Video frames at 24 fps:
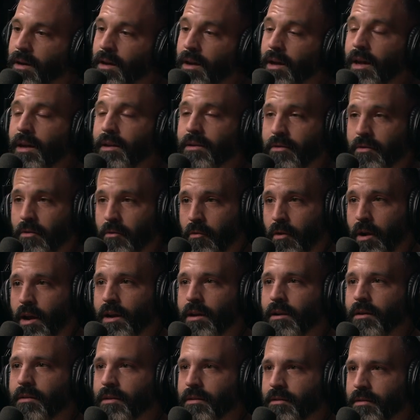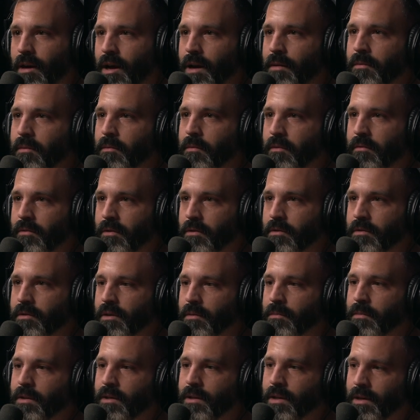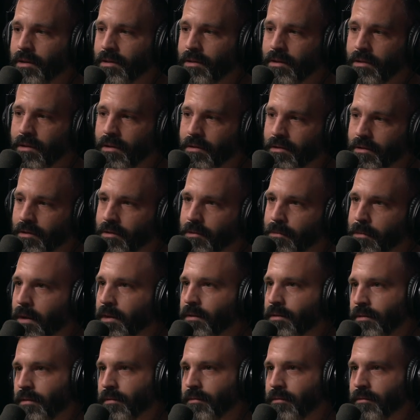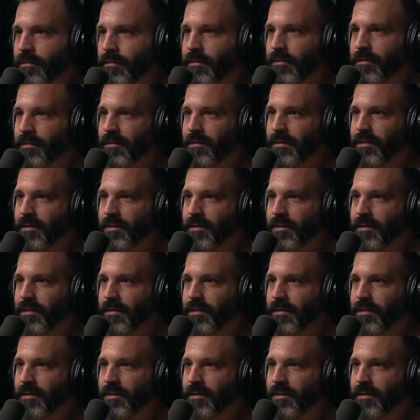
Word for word: it's great on the times that we've used it, but like that thing's expensive.